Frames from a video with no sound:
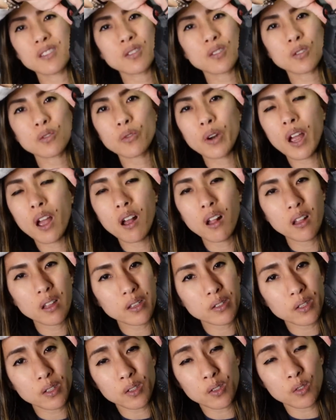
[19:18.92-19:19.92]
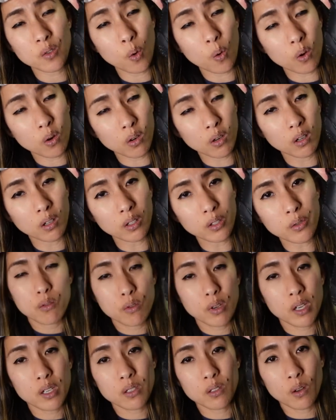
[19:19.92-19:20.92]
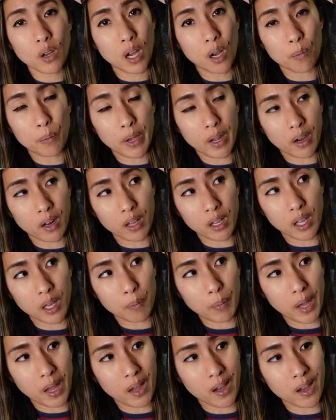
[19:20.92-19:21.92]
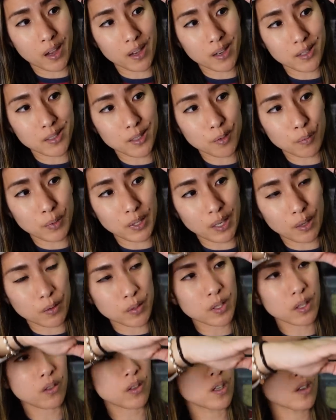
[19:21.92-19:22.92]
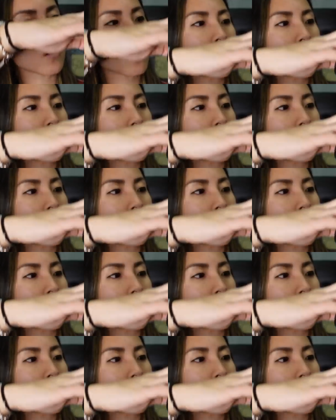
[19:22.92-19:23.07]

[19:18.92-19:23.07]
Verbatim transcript: it Sorel? Is it Sorel? You guys know how bad I am at pronouncing things